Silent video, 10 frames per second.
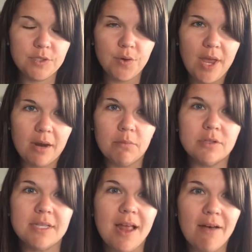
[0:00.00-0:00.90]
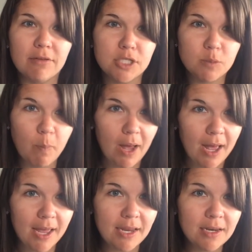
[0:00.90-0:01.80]
so animals that have a
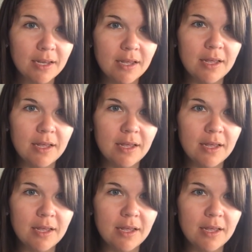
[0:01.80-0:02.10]
spine,